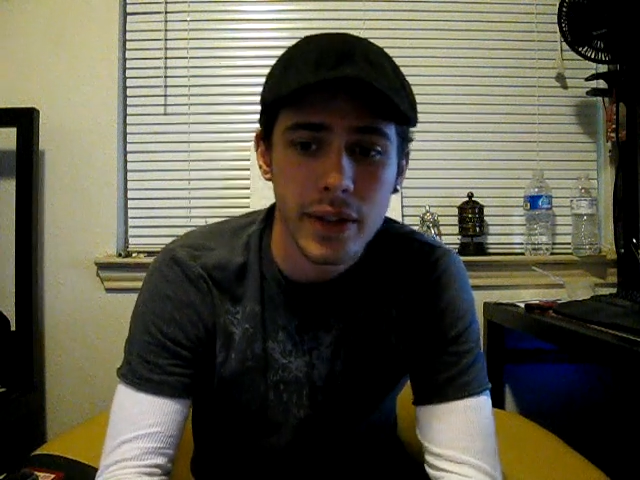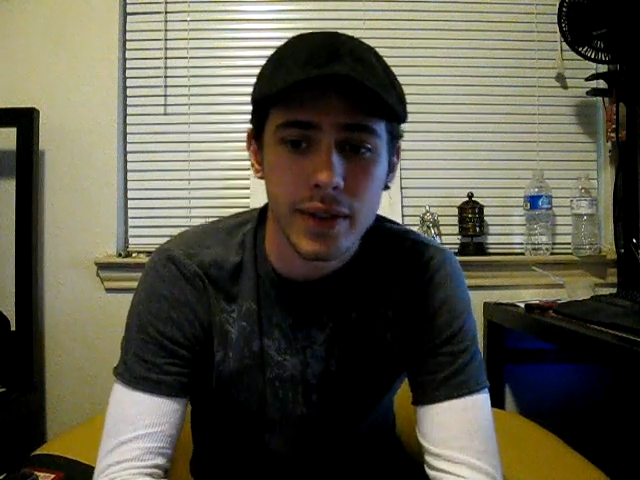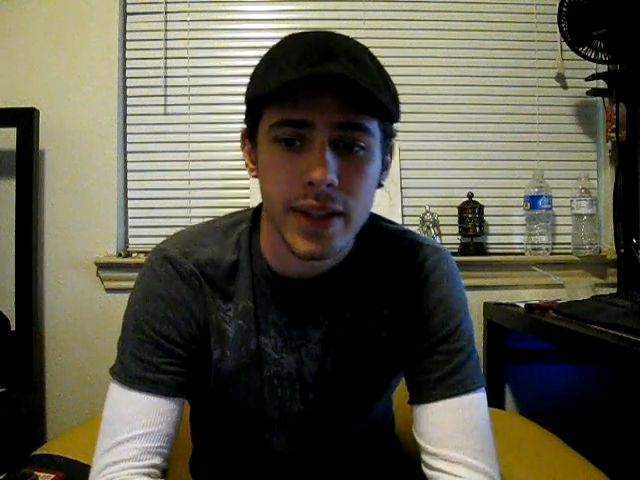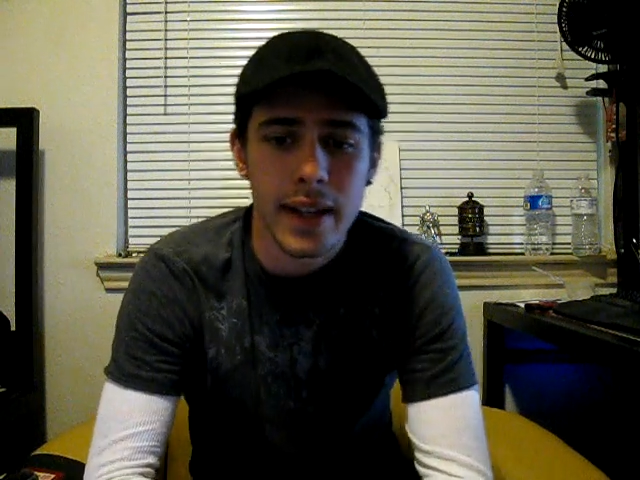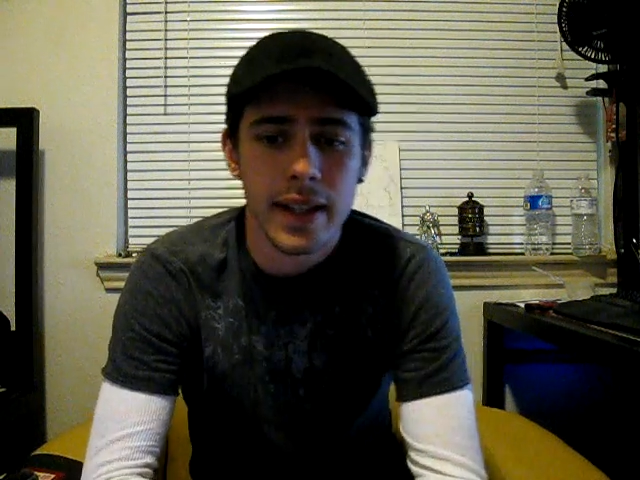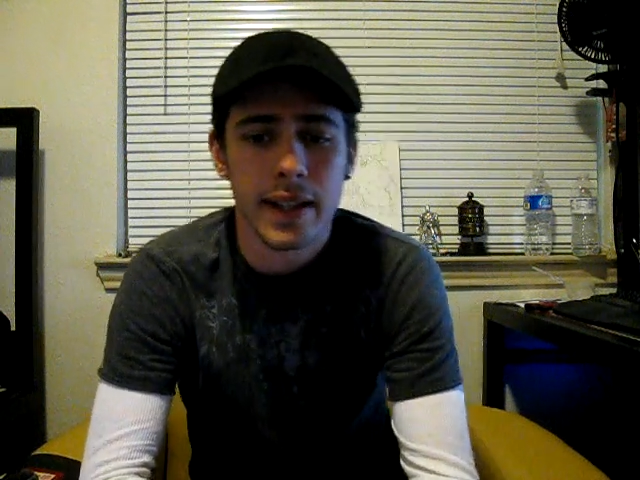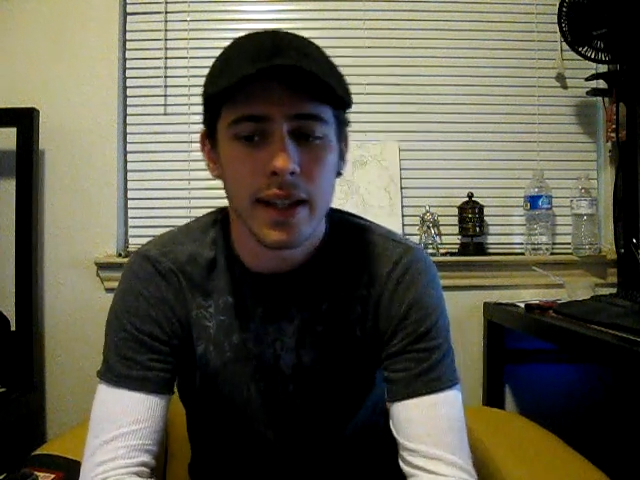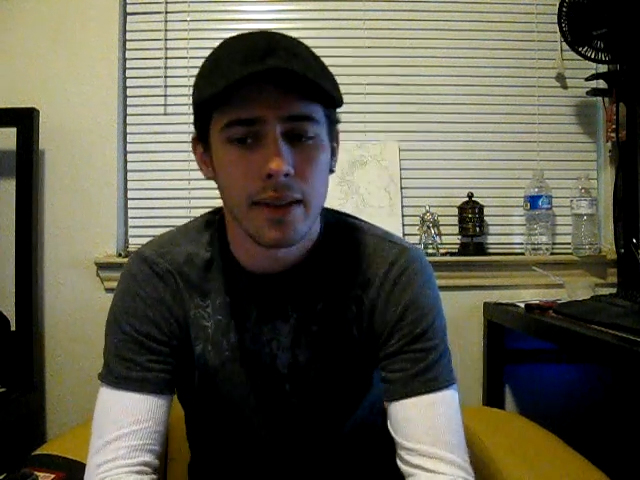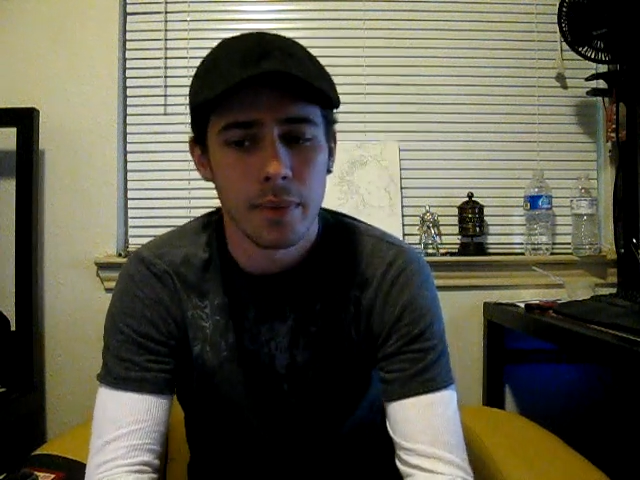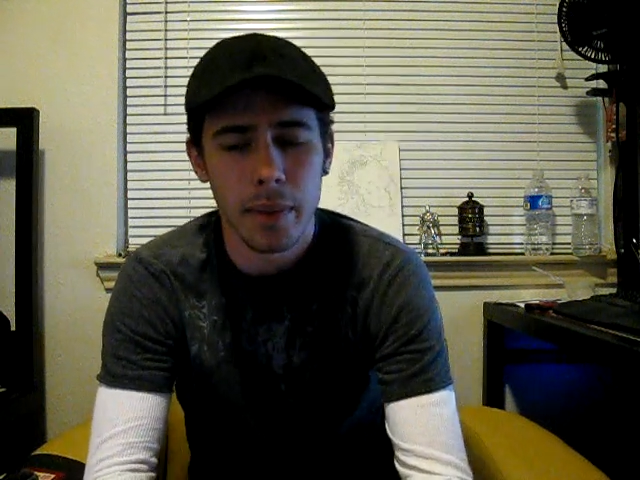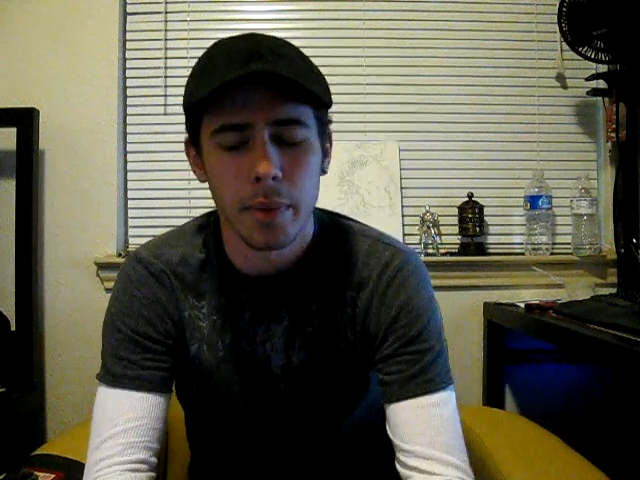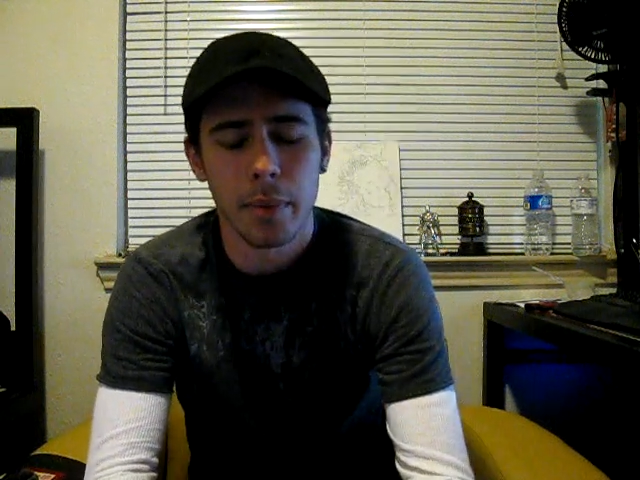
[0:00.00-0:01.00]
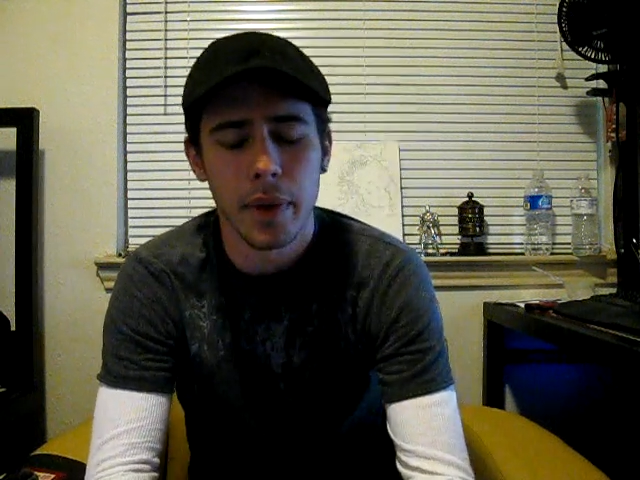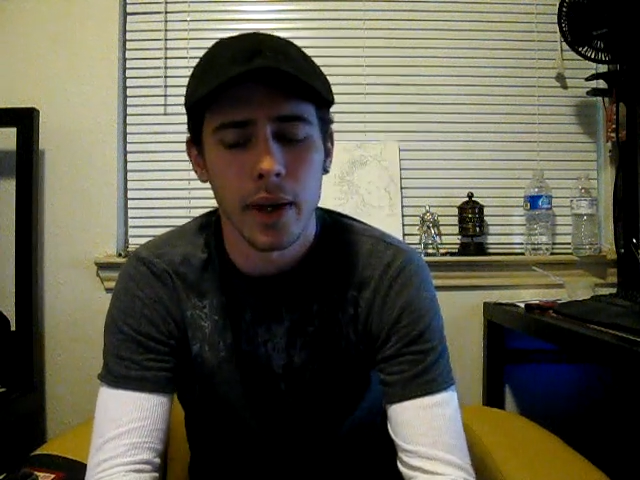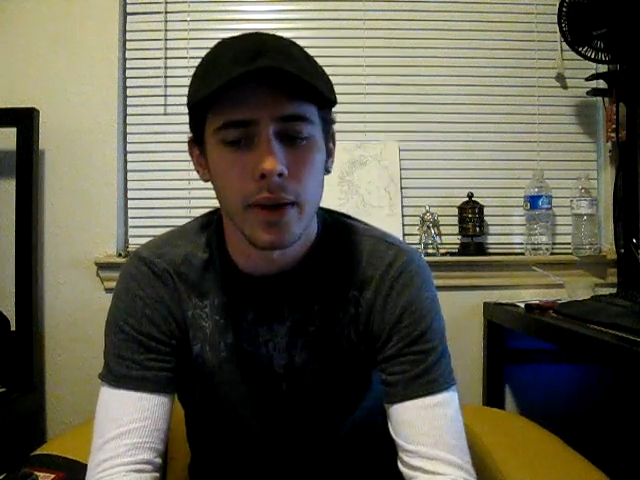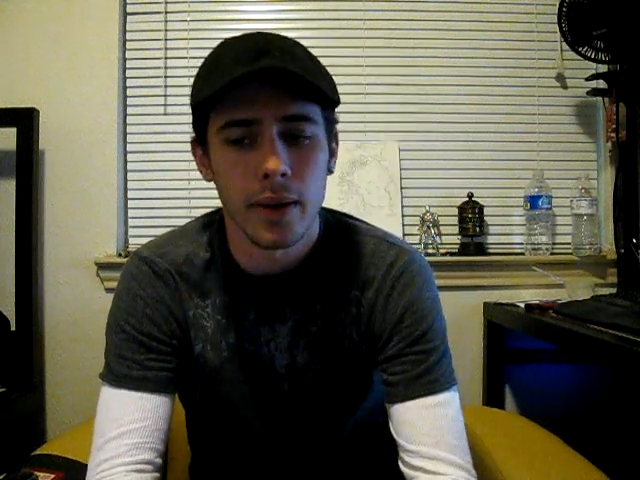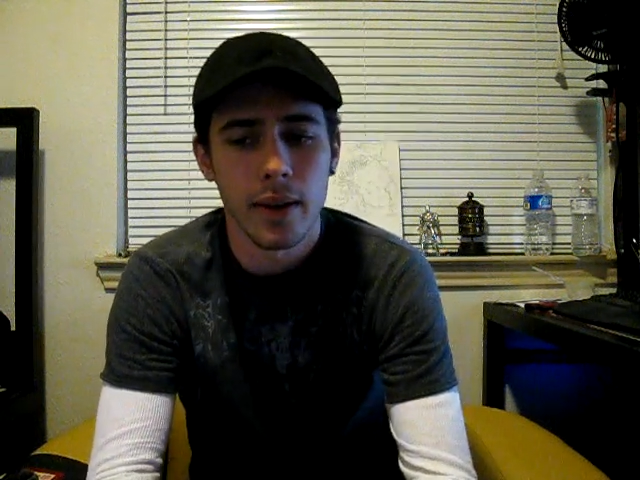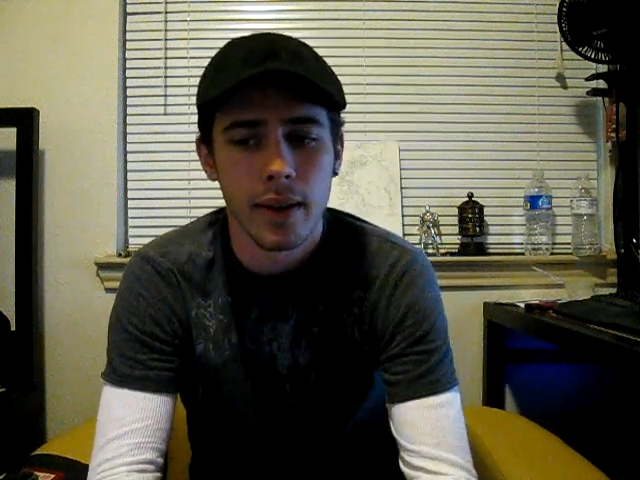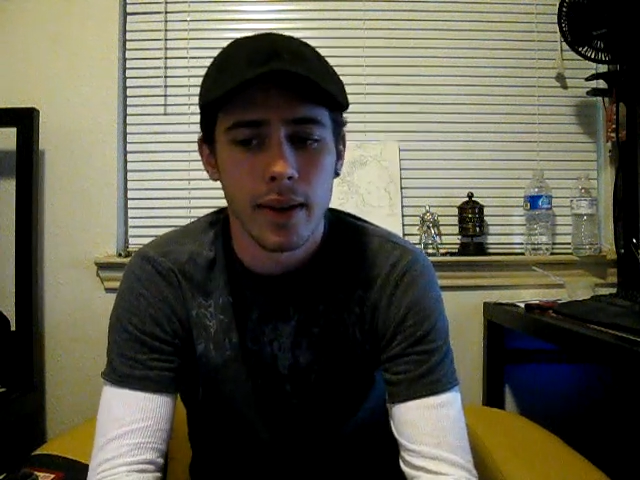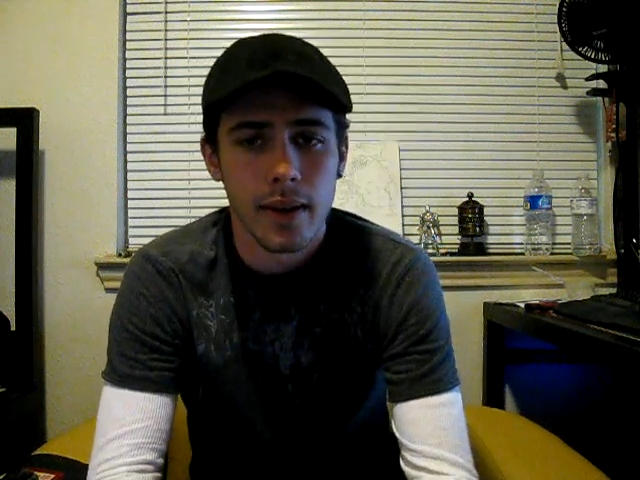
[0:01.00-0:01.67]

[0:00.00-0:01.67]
entertaining and be prepared.